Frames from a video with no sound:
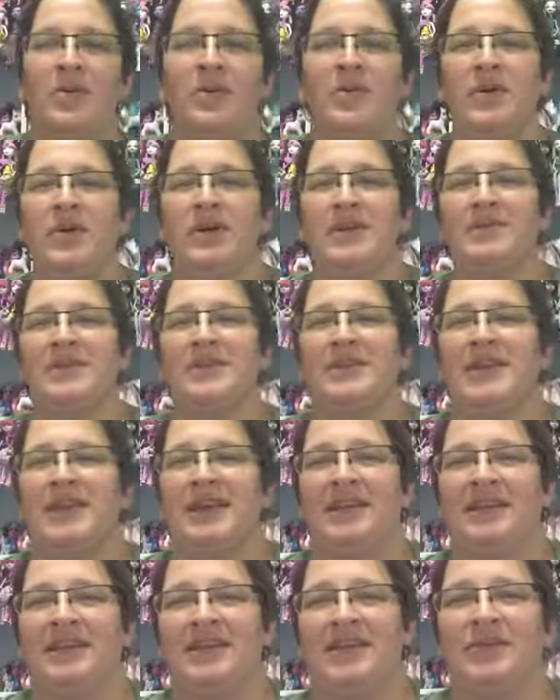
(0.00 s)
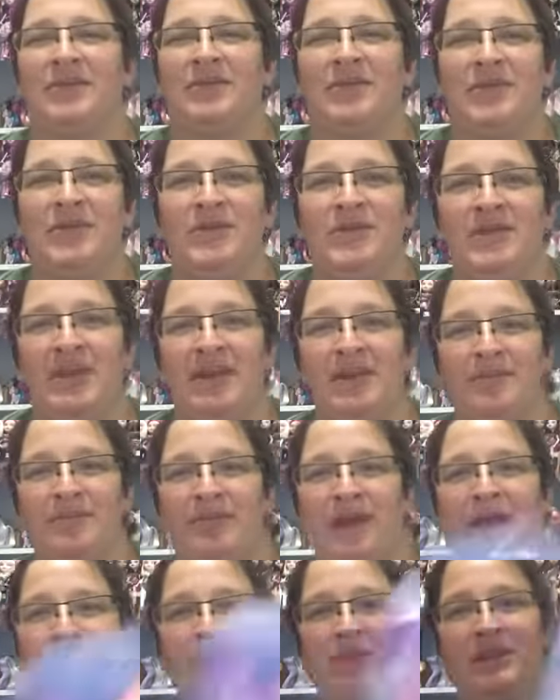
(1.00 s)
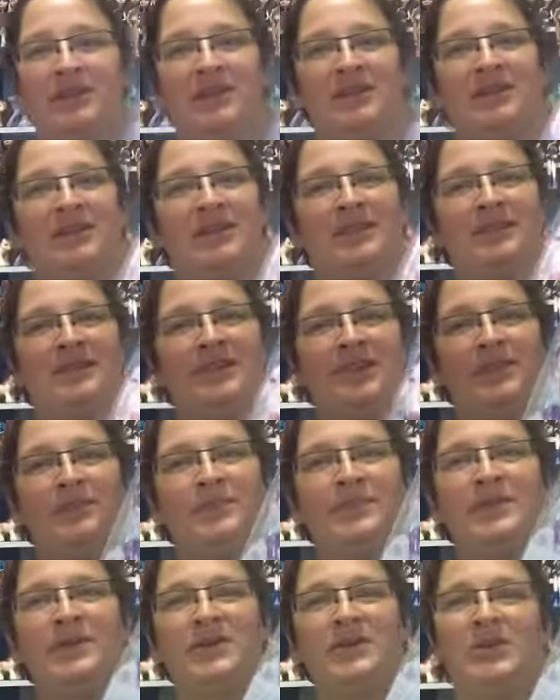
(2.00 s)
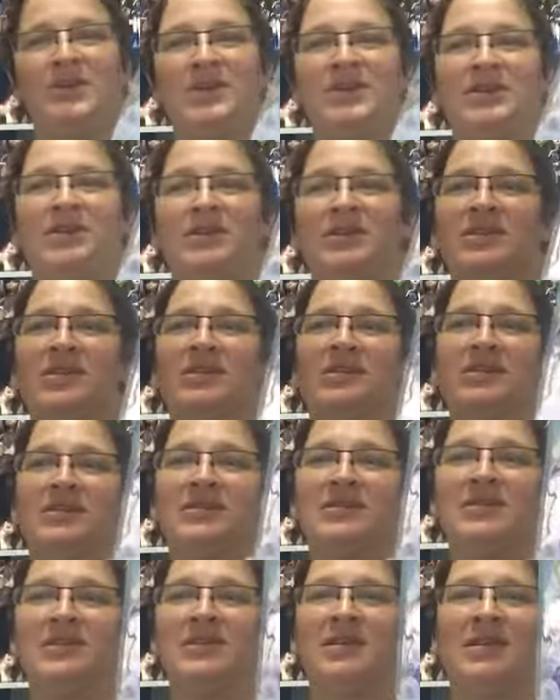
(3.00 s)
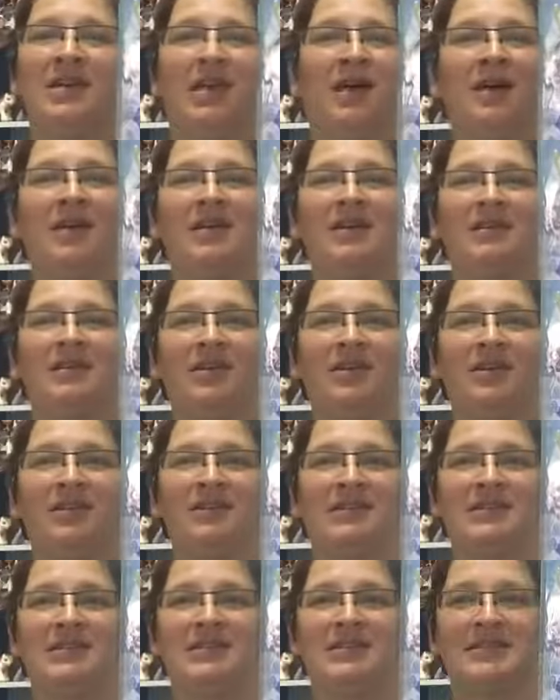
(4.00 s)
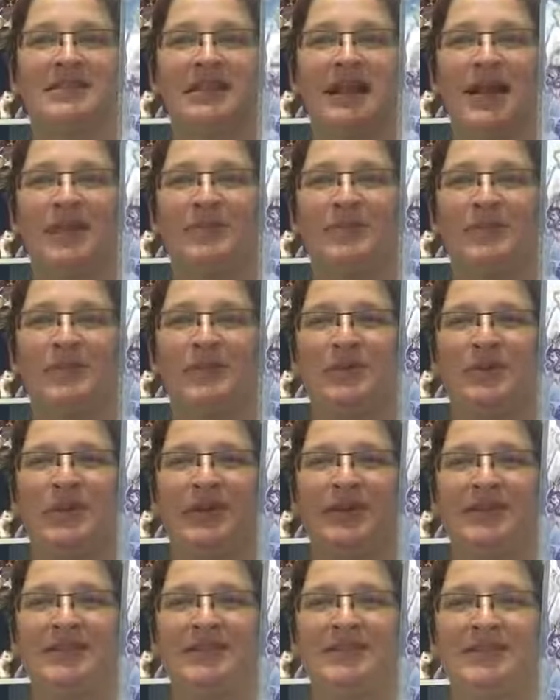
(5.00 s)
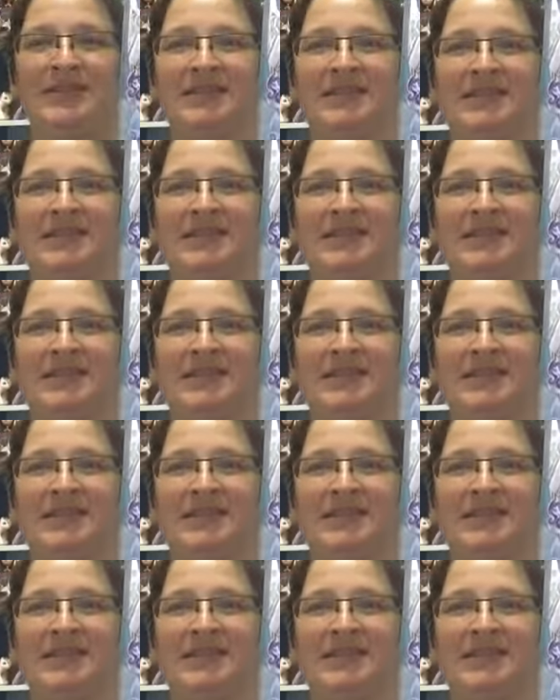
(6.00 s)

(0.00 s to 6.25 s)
welcome to Danielle's Reviews. I'm back with another epic winter doll. This is Apple White.